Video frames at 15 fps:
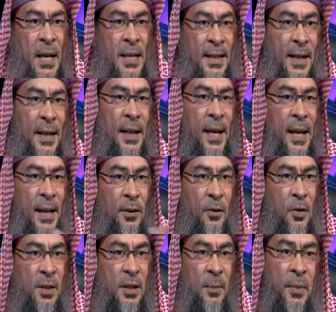need or
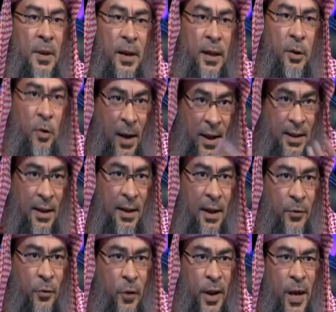something and you ask Allah for
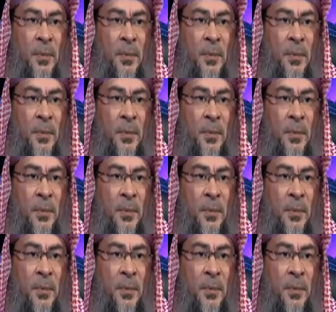him,